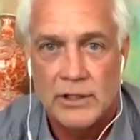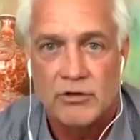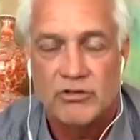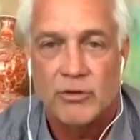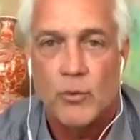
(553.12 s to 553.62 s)

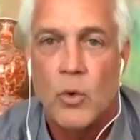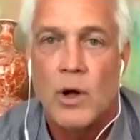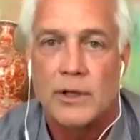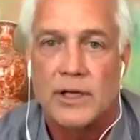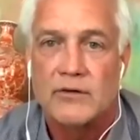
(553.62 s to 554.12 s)
leadership
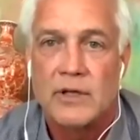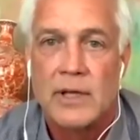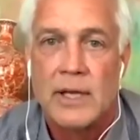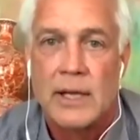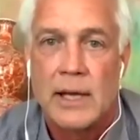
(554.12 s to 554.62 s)
qualities
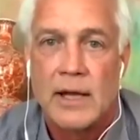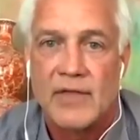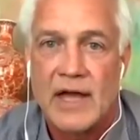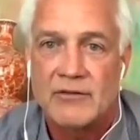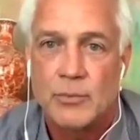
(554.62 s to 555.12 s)

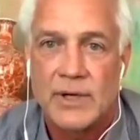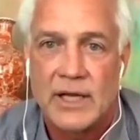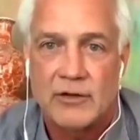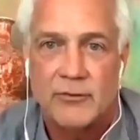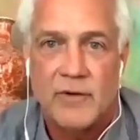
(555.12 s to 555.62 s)
uh, that's when
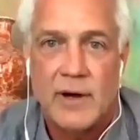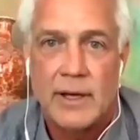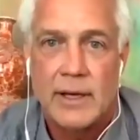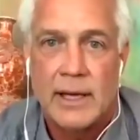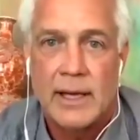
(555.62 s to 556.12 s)
it gets
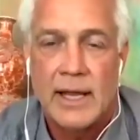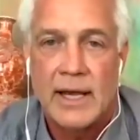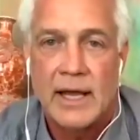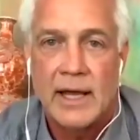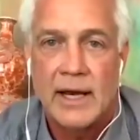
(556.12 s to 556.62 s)
fun. And,
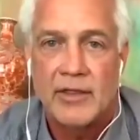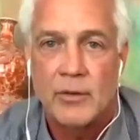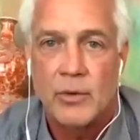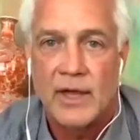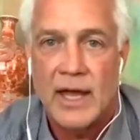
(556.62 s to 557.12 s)
and, I, and I
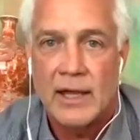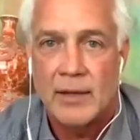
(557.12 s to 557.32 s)
think with a guy